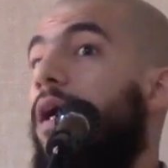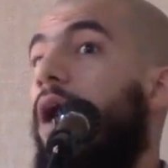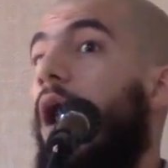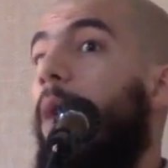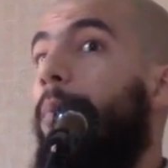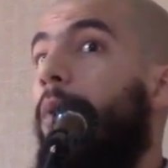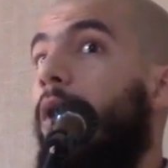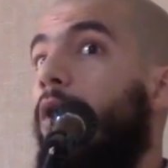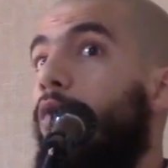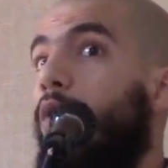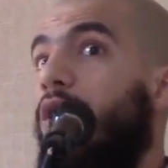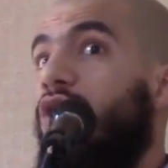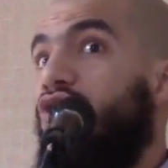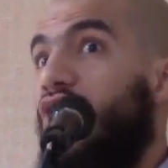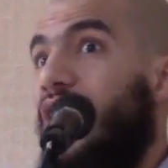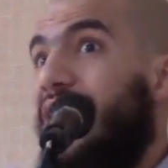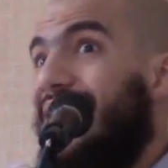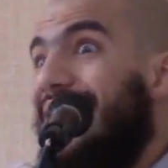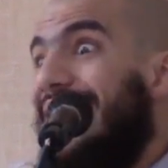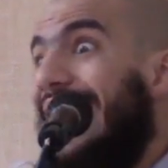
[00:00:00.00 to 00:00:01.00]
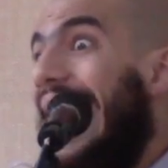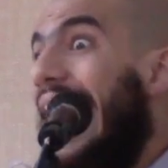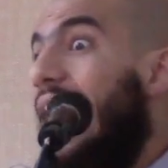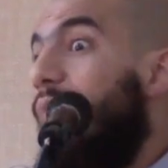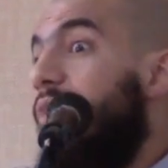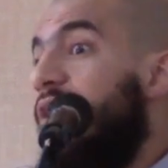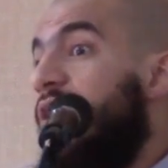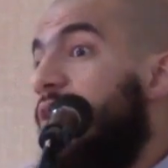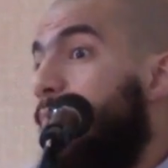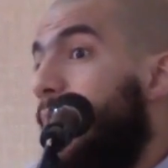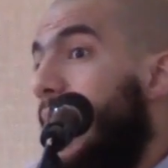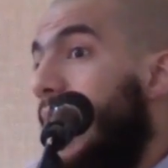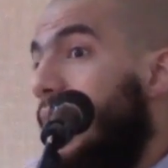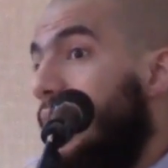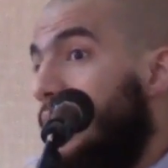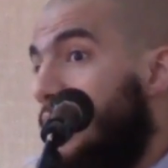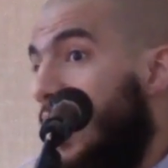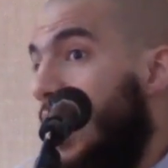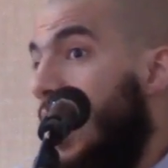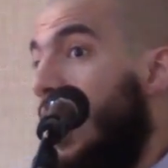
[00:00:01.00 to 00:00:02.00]
upon which Islam is
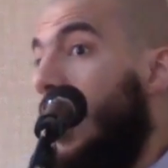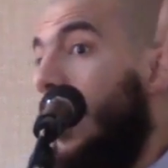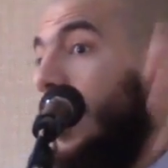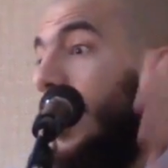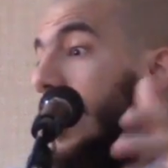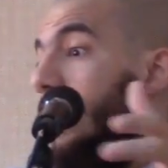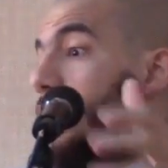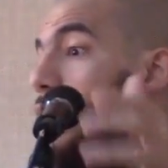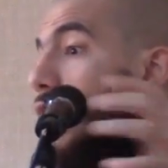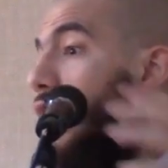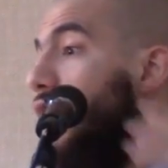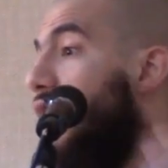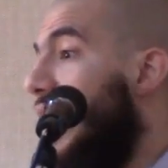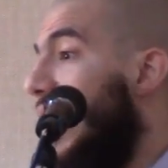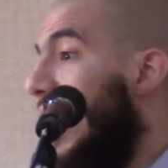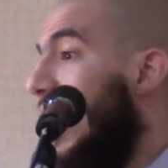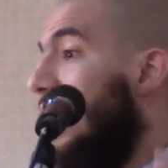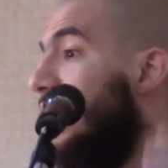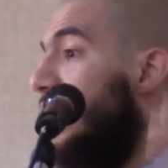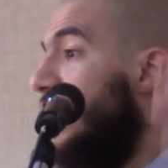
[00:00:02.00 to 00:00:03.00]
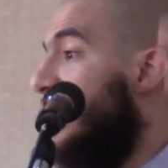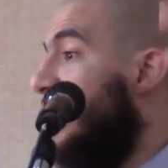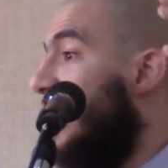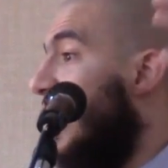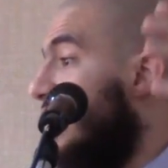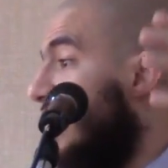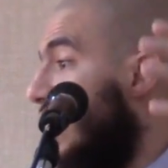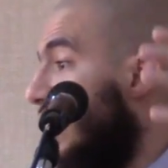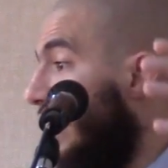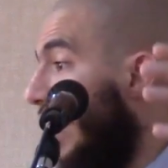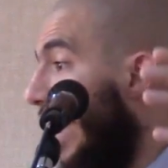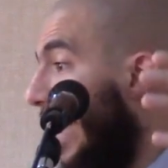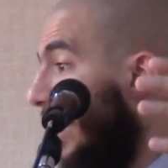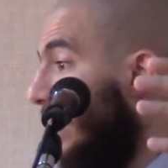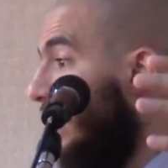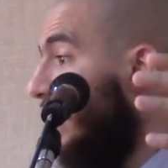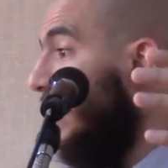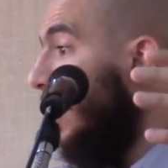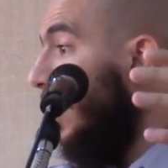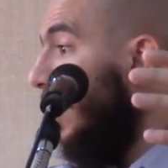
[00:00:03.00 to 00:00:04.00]
built, removing it
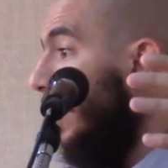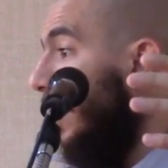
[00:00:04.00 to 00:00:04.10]
necessitates